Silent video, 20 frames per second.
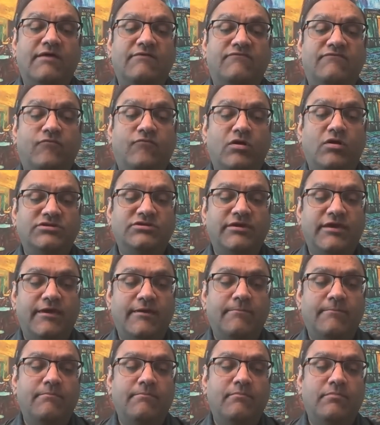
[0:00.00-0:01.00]
watching
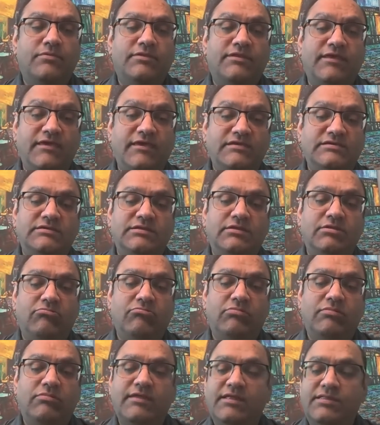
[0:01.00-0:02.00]
him teach,
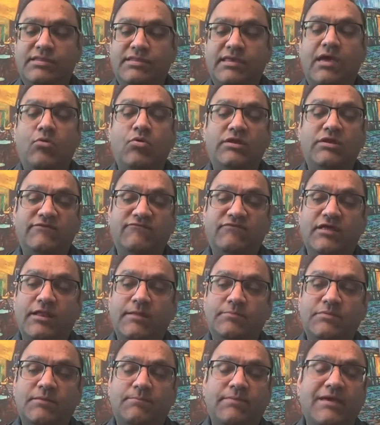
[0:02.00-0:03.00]
and that's how I
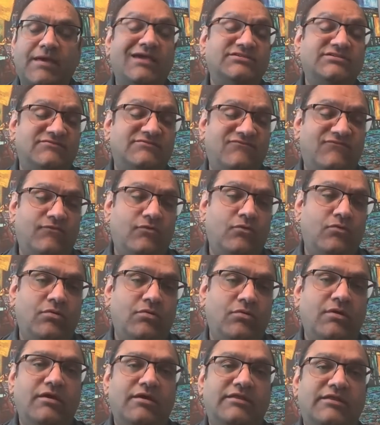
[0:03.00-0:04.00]
developed a passion for
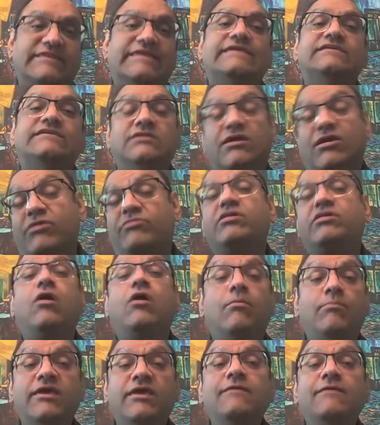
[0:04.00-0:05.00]
teaching as a
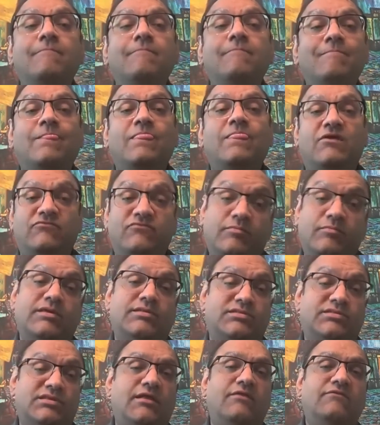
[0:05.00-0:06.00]
hobby for
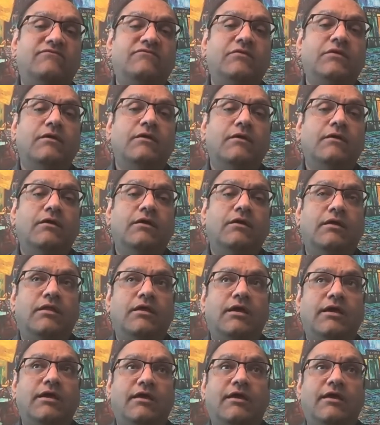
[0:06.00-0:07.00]
myself, and
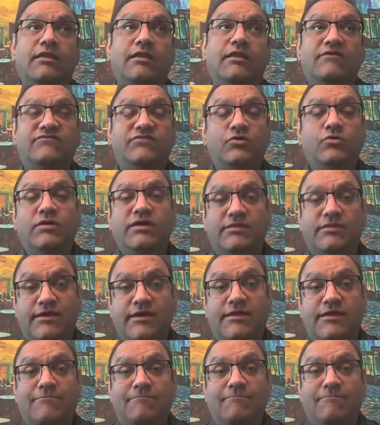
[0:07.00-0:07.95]
I love doing that.